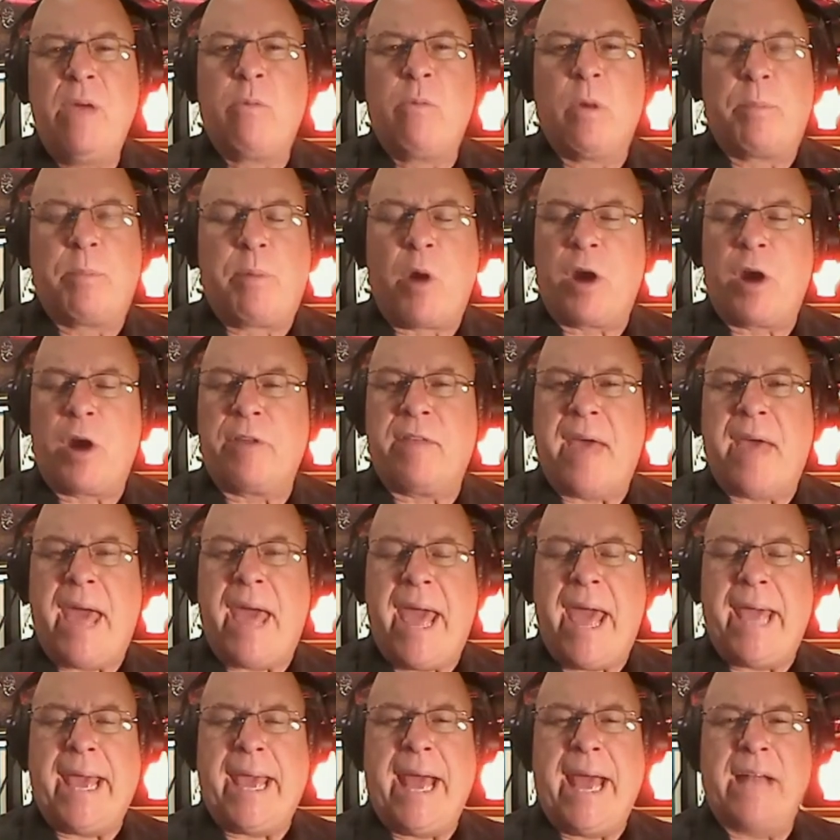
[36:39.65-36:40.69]
We're part of the
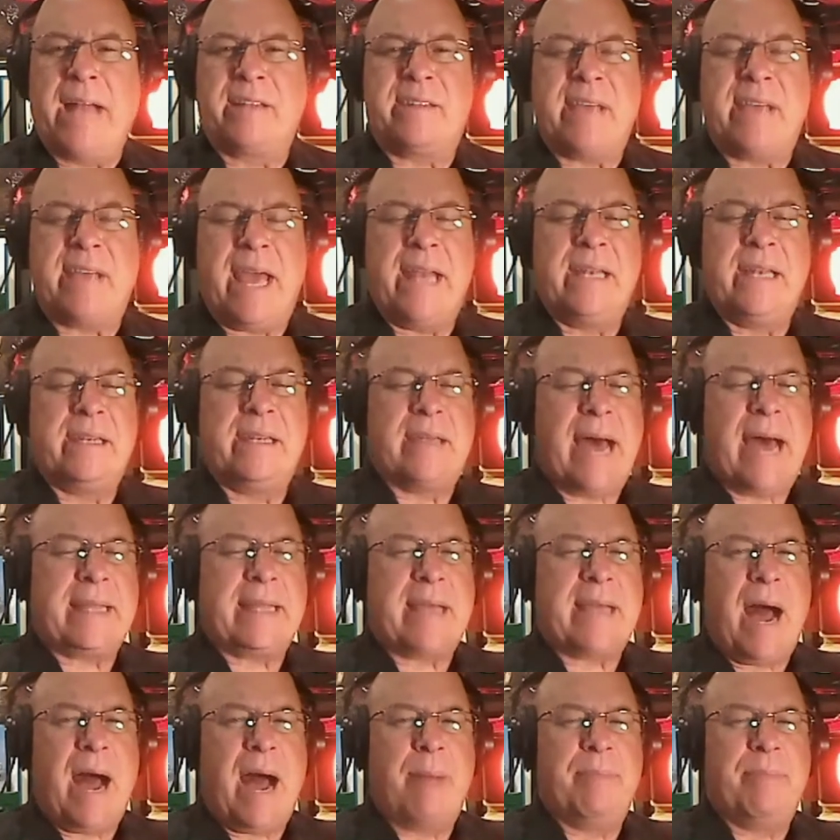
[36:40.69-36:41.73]

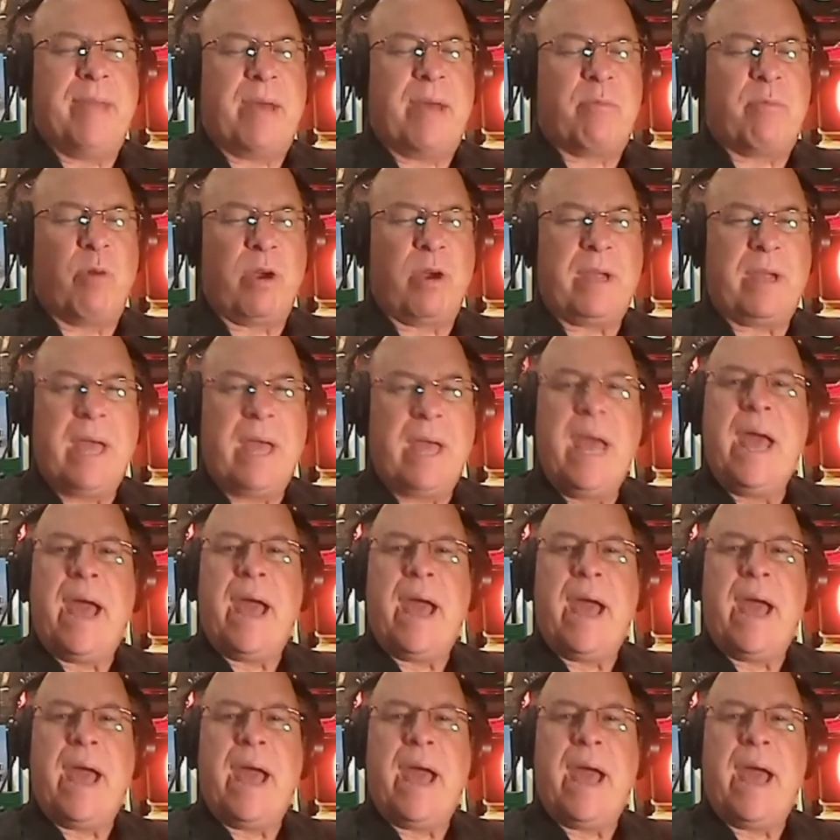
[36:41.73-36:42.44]
Hangout10.com network,